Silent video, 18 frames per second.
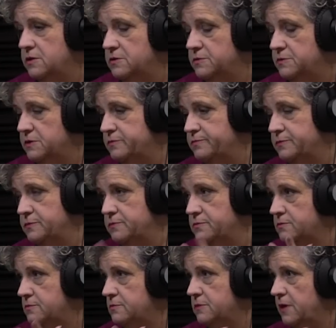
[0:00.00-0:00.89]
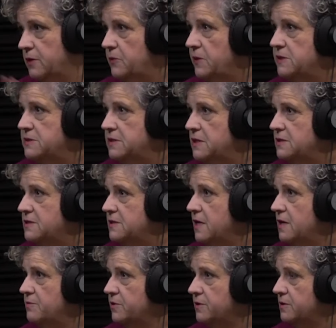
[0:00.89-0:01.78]
a I don't want to say his
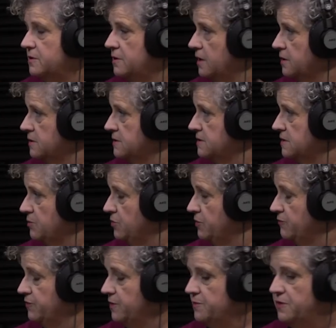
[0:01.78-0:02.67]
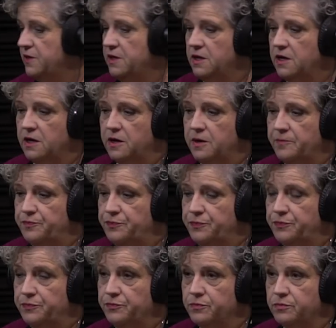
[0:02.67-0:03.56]
name, but uh, someone from the
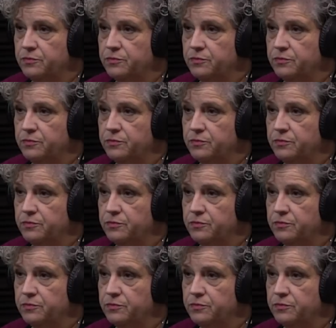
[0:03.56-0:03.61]
um,